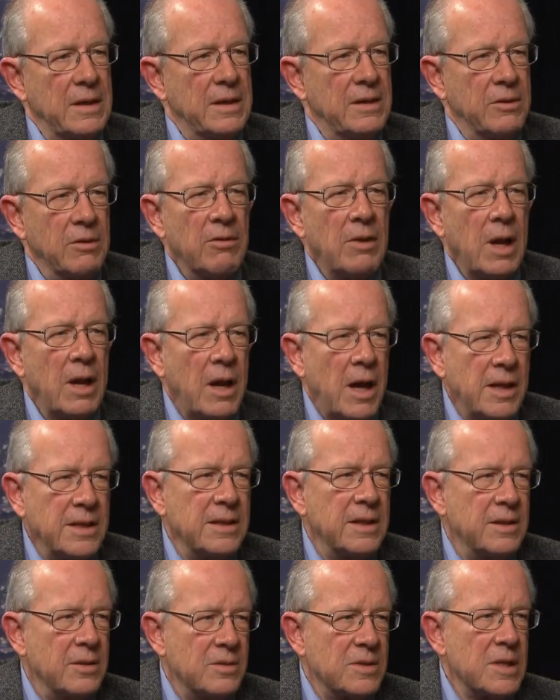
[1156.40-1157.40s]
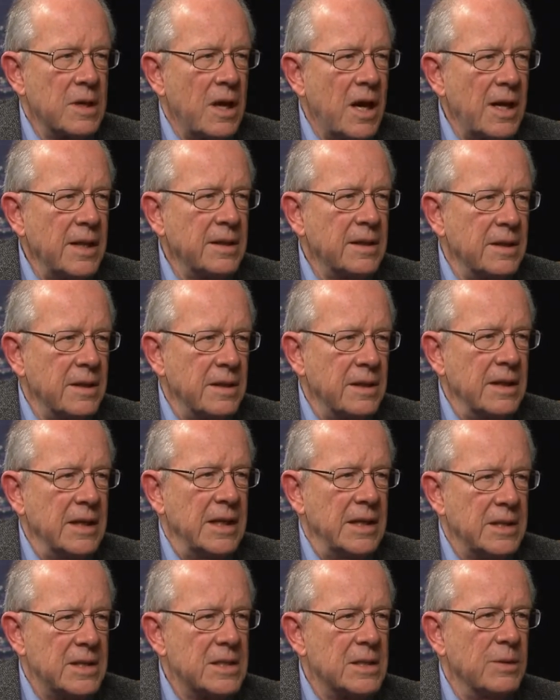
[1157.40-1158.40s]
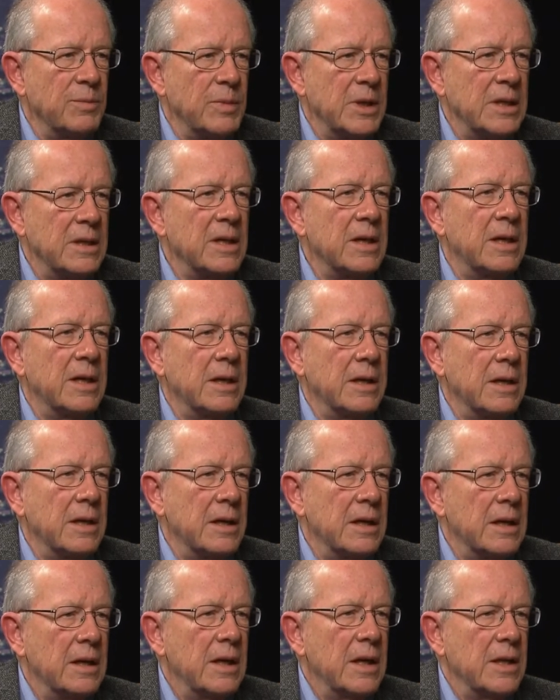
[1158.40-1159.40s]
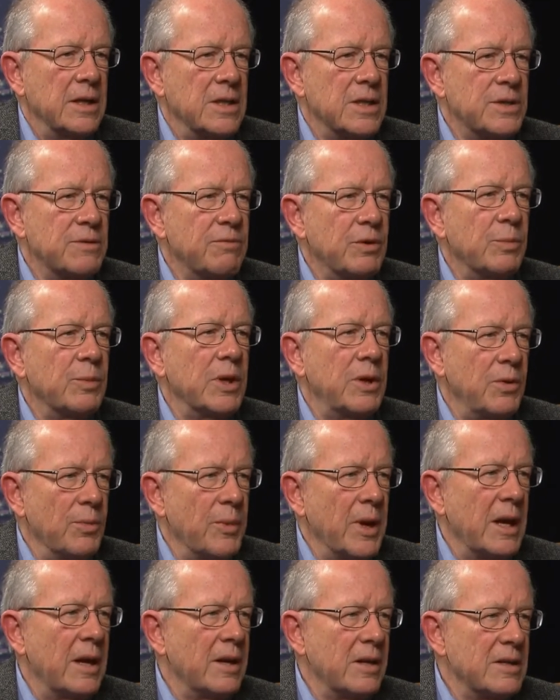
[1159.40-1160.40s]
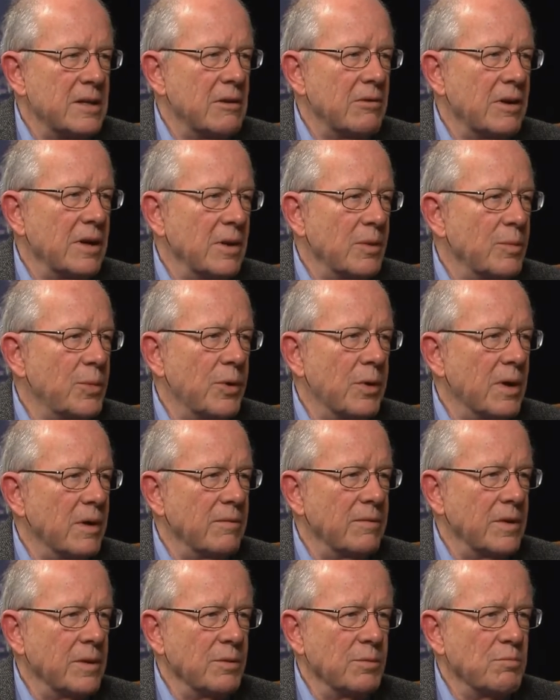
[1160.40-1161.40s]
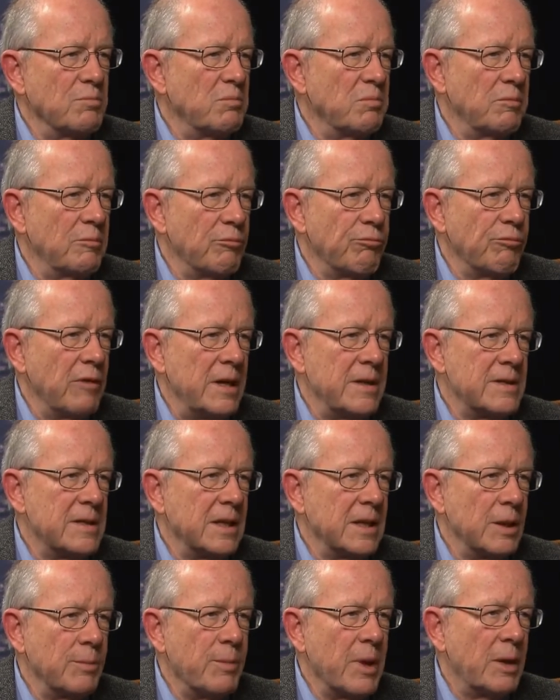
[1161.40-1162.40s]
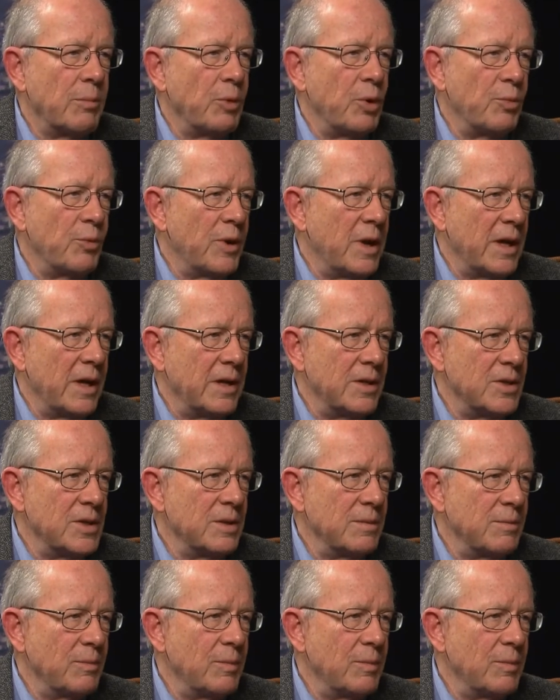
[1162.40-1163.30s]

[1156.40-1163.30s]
There's a lot that needs to be done just from a humanitarian point of view. Raising the minimum wage.